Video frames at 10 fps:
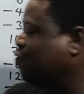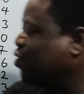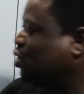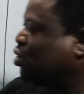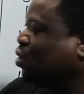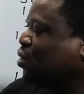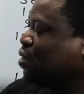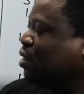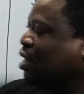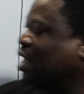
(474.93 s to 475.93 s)

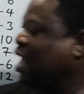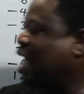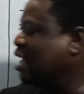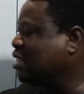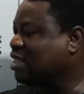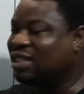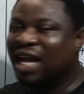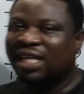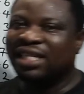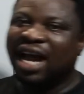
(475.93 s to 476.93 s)
deviation and the
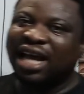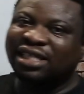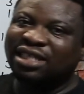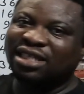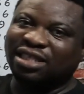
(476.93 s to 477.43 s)
standard